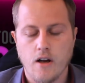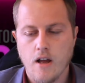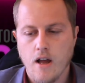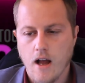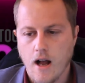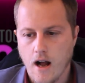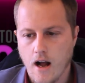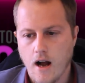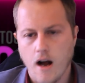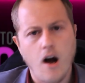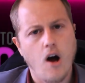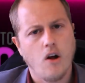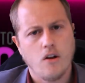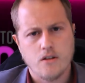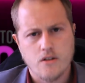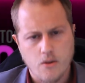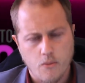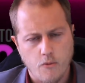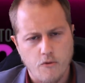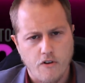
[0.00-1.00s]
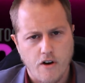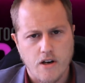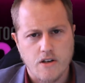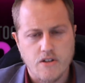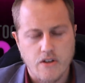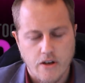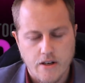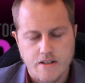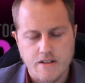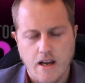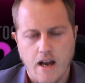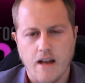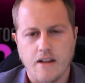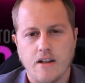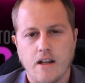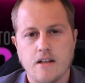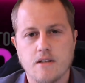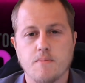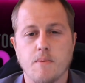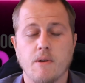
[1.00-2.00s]
uh, on some of our sites. And
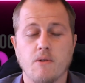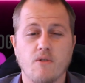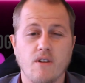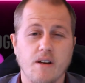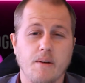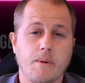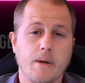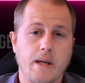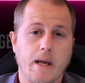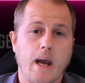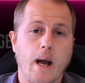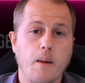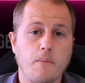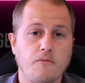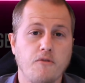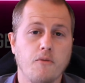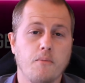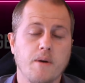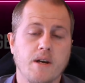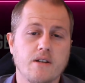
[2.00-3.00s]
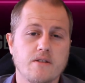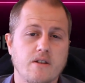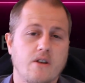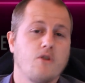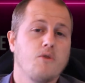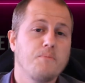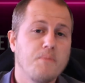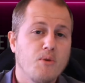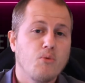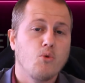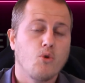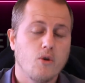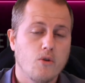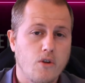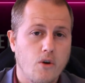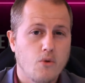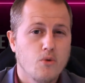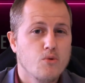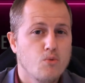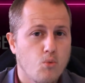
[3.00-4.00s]
that's been really, really helpful because it could be one,
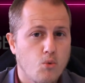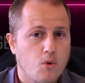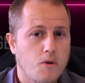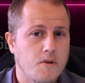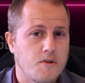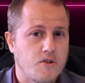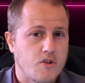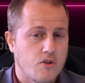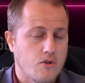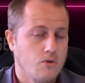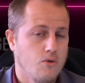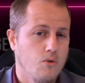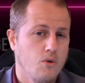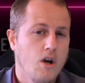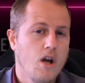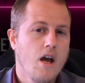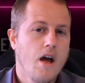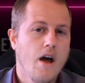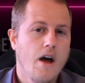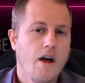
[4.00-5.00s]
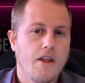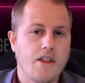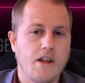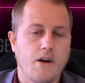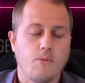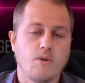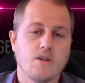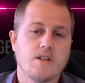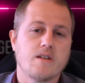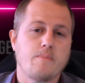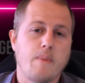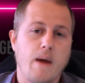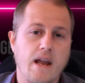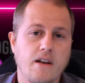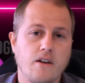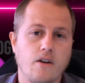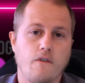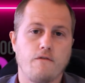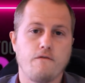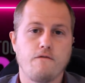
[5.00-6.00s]
those one or two that will spend
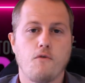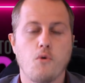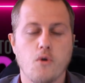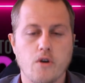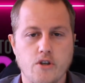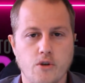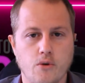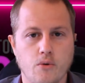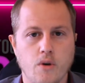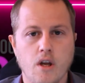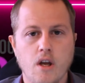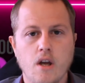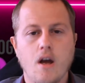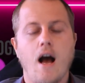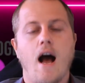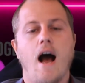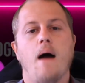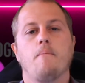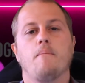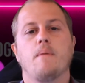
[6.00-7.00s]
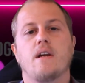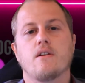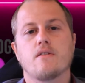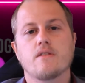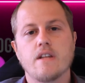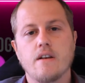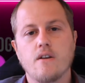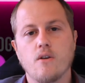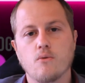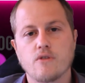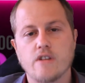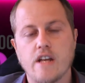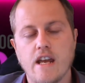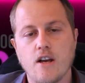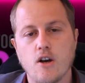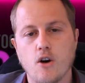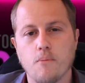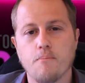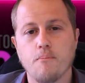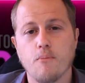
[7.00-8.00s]
a fortune. And because they don't take
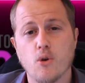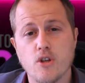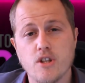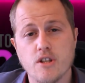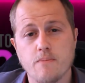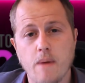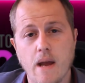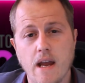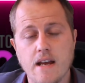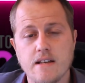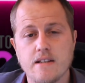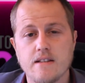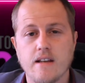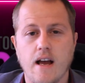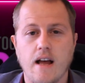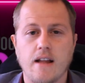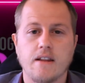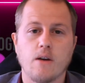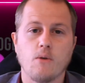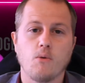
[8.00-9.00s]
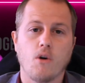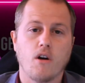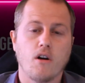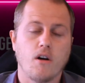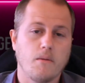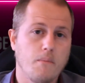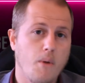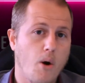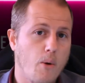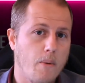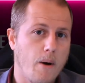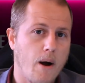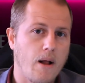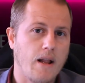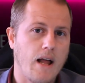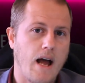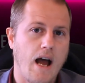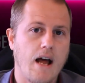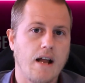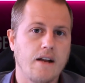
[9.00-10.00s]
up much space and they work on mobile
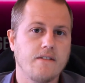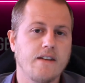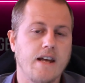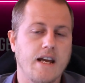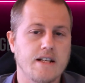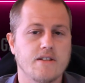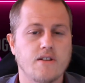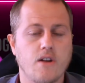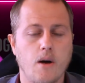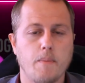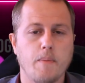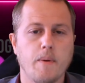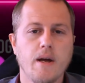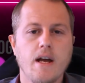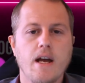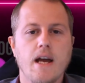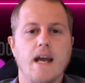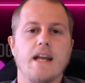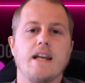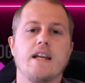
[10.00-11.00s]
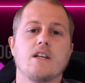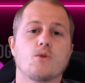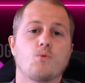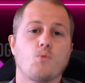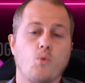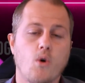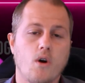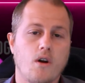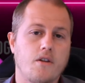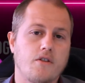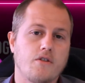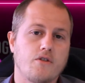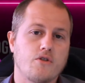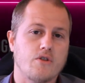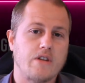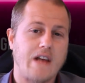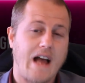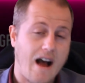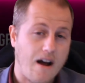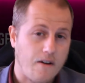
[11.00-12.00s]
and desktop, it is worth just
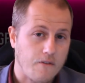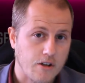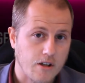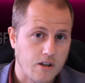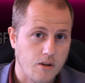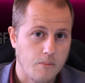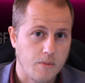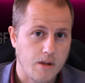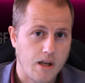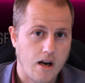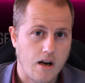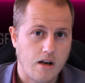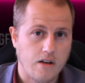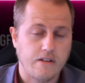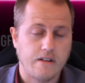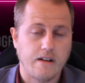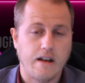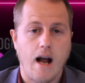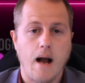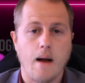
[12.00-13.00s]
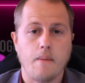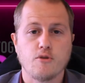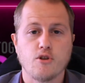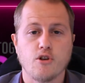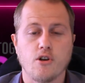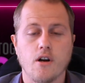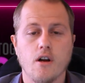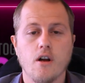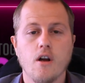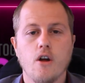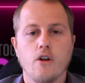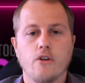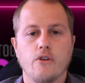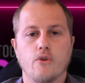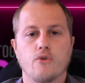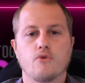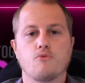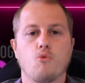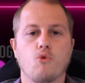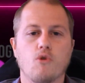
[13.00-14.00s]
having them there to capture those
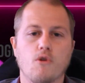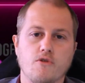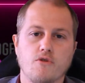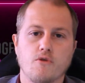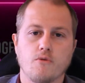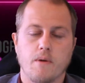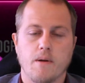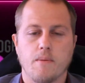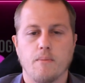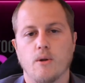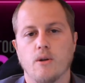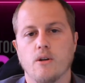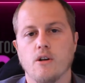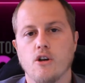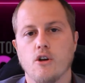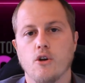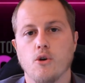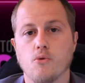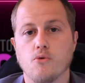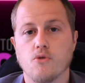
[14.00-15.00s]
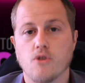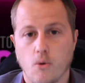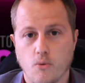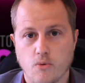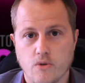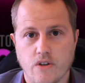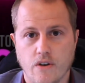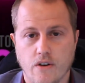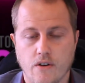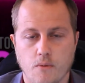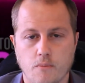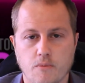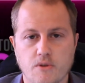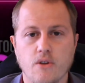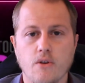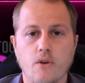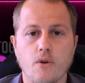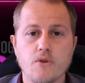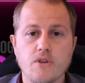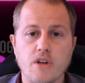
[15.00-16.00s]
one or two people who don't sign up. So
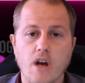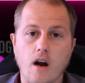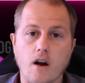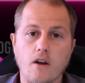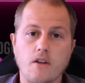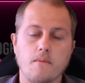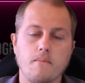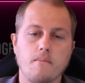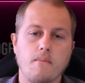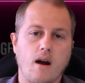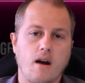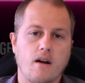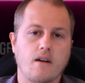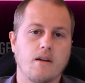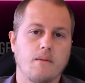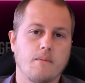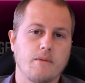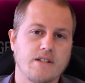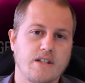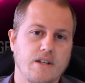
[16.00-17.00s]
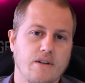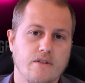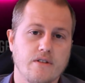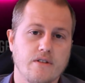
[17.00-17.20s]
those are the marketing materials